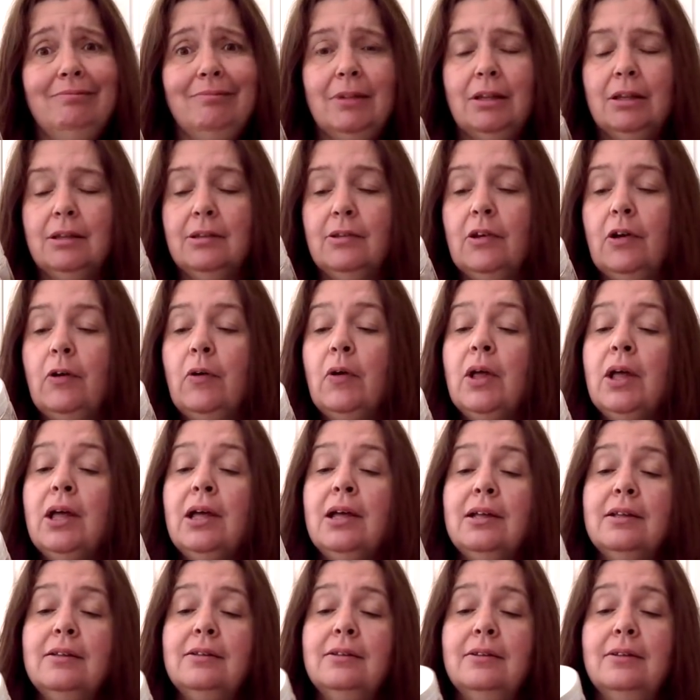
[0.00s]
So,
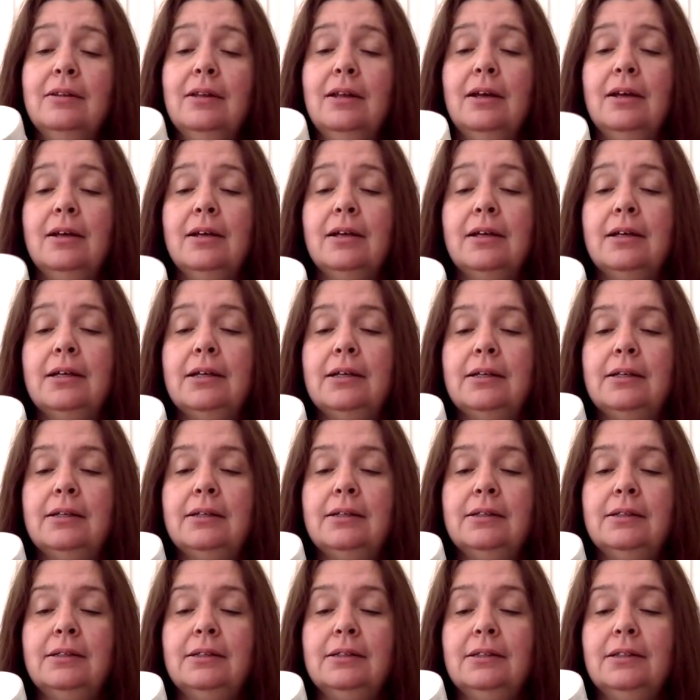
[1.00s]

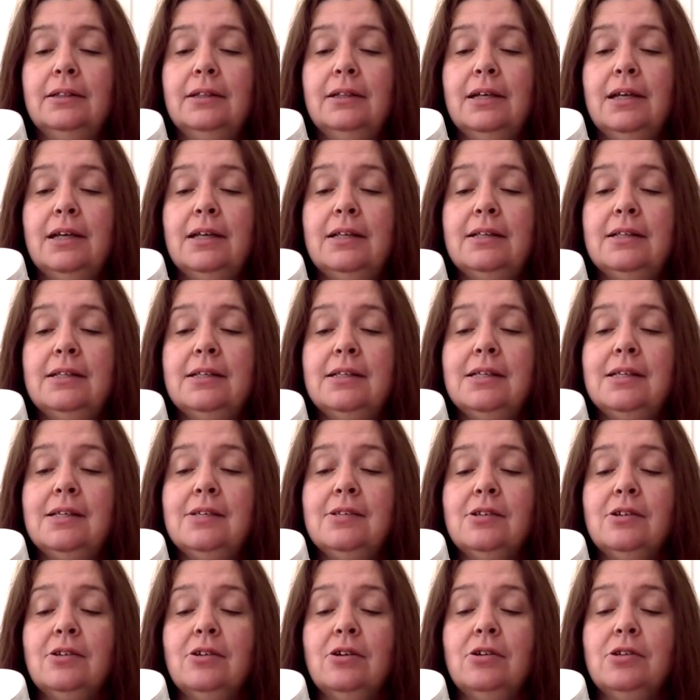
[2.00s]
and these are